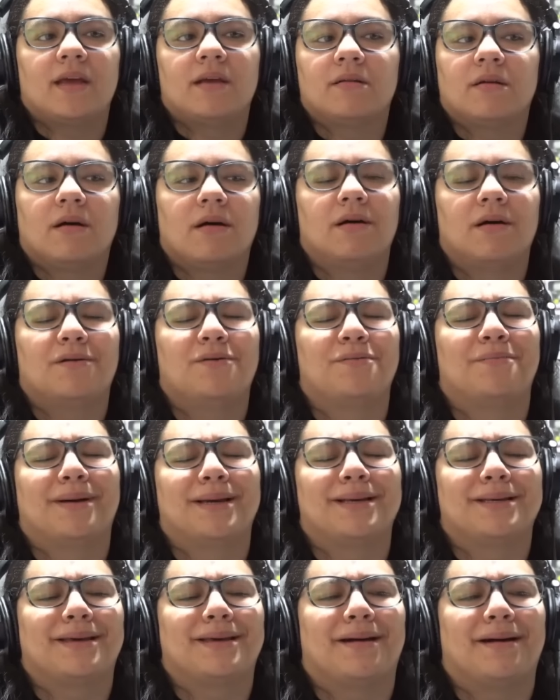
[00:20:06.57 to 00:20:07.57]
Oh my
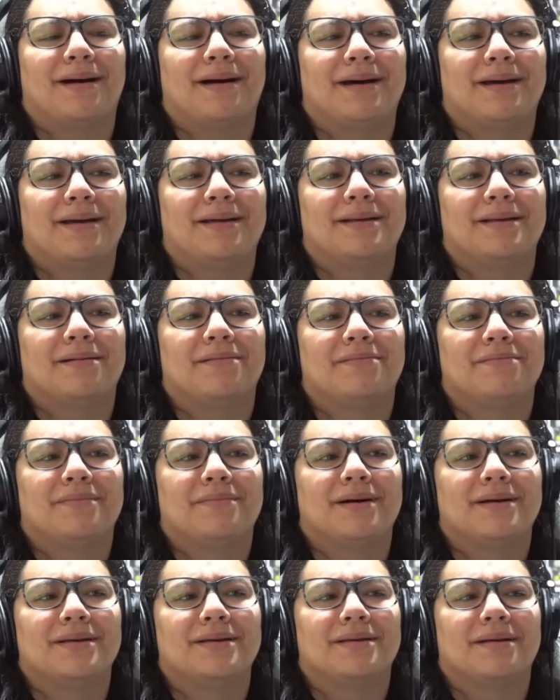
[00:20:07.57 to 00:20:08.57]
god. Oh
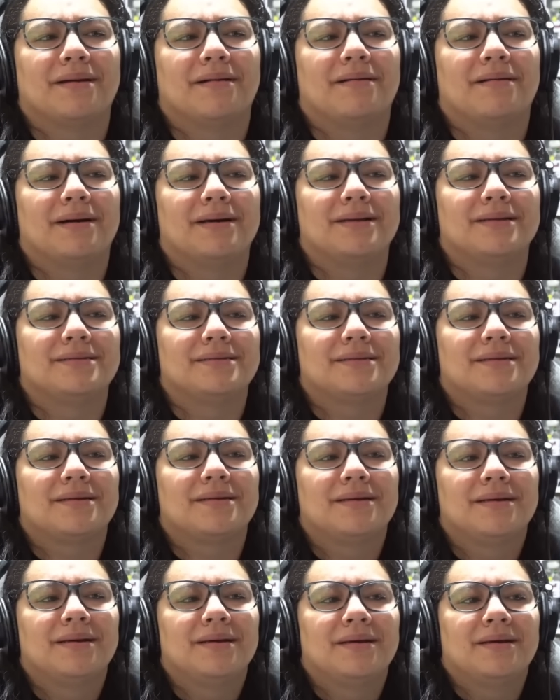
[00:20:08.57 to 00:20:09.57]
my god.
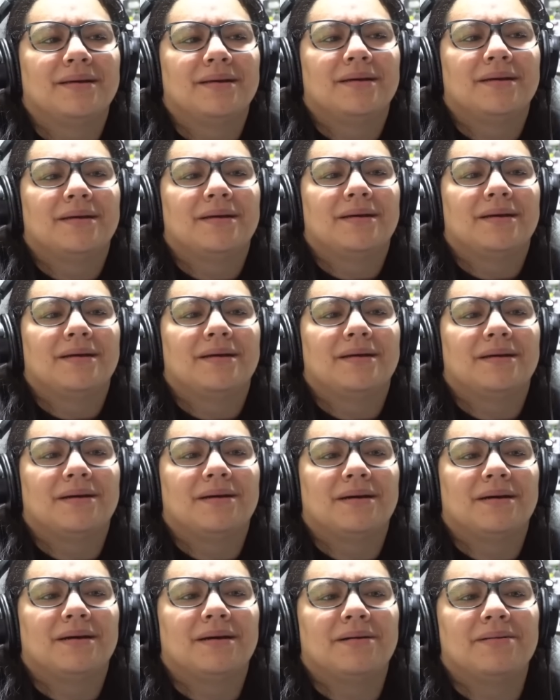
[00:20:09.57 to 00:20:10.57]

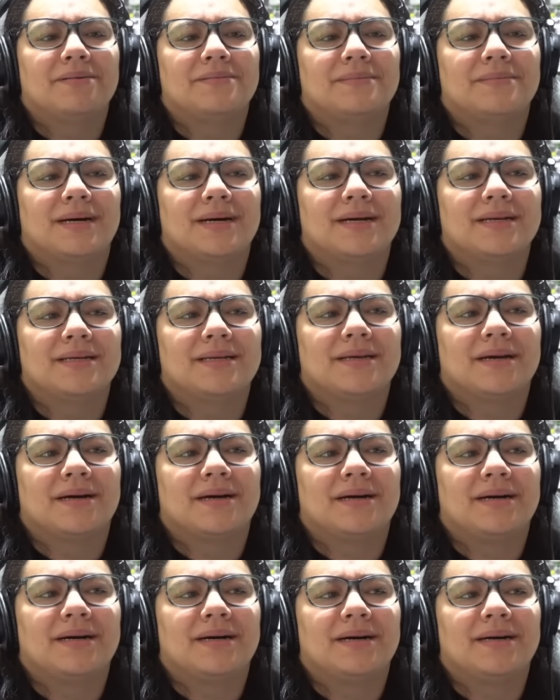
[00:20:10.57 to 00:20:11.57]
Oh my
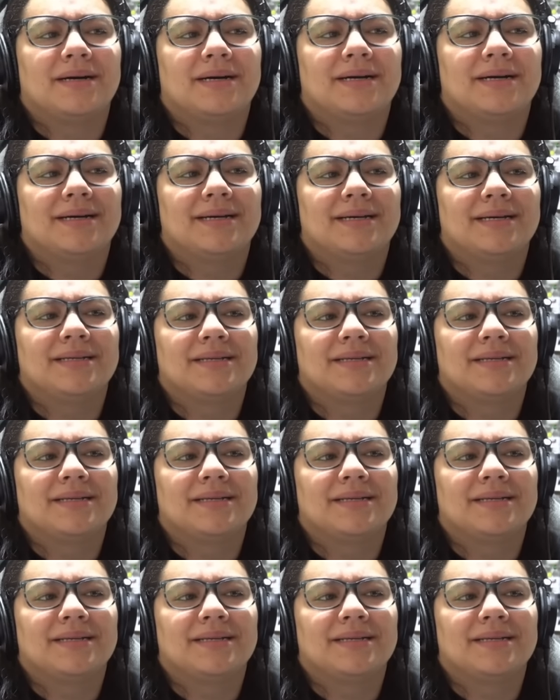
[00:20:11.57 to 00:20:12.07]
god.